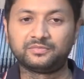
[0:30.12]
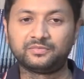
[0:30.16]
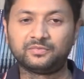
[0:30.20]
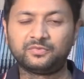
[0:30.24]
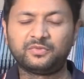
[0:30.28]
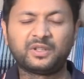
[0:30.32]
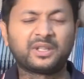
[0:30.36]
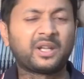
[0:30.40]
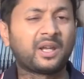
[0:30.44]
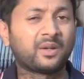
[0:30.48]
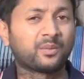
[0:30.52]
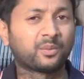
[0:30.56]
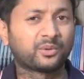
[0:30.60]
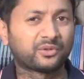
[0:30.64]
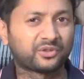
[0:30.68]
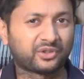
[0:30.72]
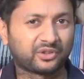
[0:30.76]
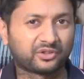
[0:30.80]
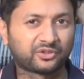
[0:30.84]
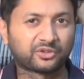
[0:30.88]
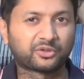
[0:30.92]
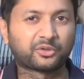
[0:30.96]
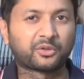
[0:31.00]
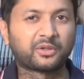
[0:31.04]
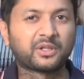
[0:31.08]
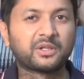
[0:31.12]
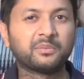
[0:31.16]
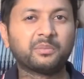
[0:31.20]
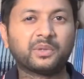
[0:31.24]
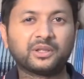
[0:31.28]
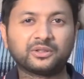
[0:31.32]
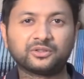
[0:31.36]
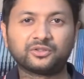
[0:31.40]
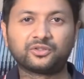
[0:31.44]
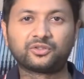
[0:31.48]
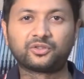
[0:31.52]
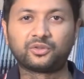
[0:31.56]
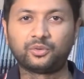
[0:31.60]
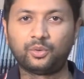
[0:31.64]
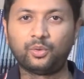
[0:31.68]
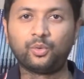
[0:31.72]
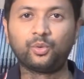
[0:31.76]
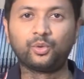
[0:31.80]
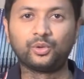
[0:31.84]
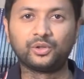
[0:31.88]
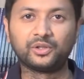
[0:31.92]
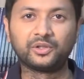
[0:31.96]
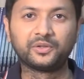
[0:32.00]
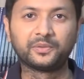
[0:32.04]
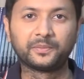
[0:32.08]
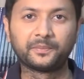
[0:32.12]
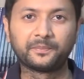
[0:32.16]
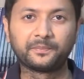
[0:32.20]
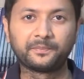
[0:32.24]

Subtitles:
When I was just 3 months old,